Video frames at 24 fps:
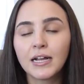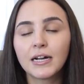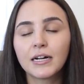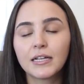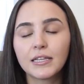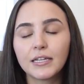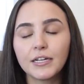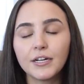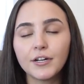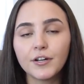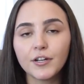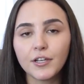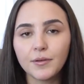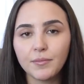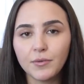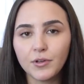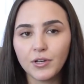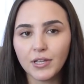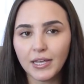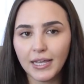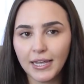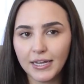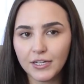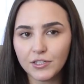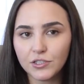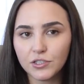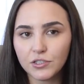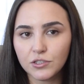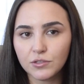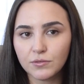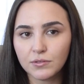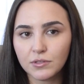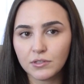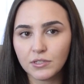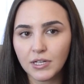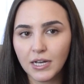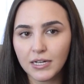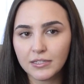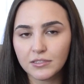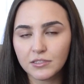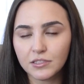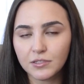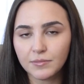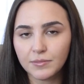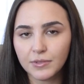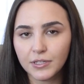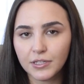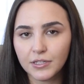clear communications with
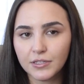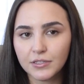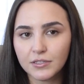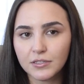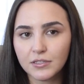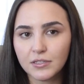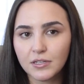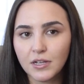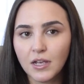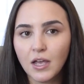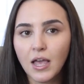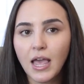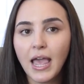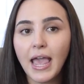customers,